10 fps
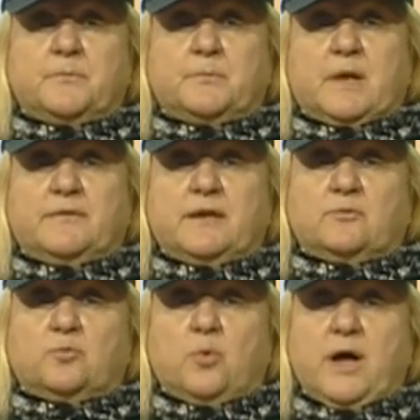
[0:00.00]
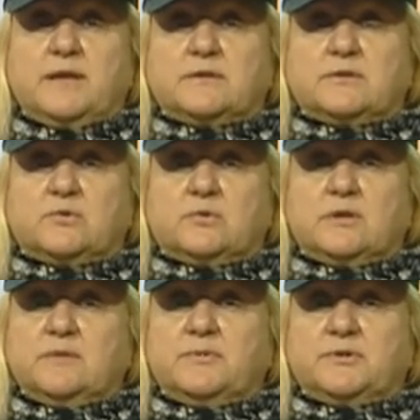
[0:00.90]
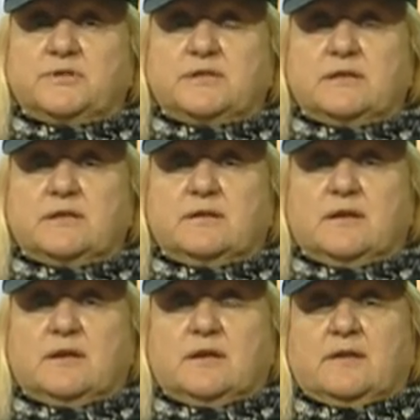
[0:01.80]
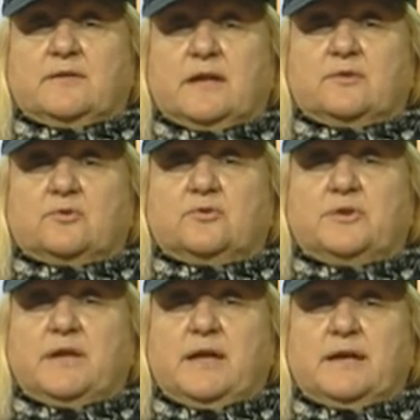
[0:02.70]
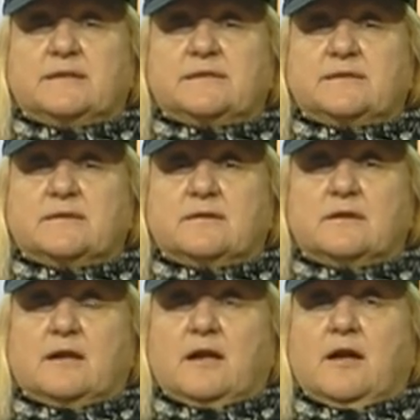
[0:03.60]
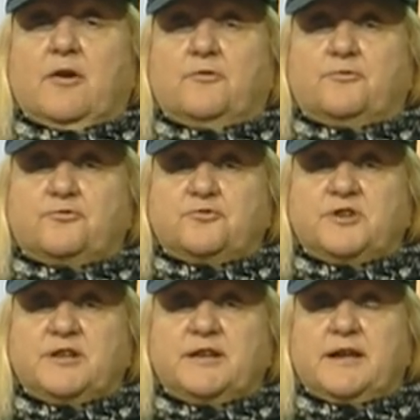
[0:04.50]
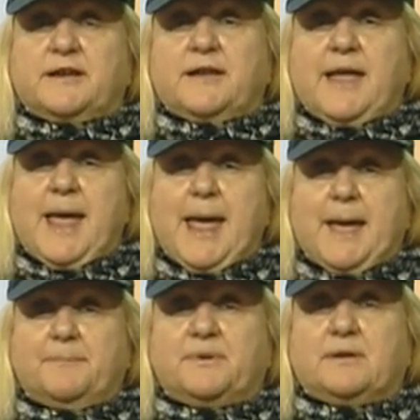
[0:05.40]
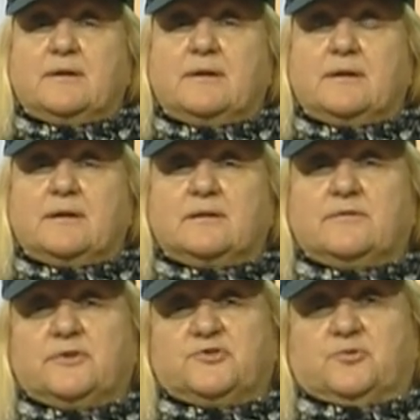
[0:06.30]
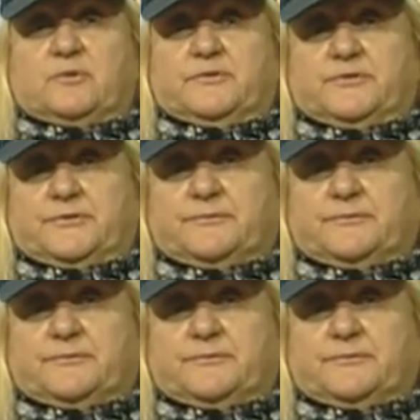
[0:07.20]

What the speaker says: that right to liberty then creates free and happy individuals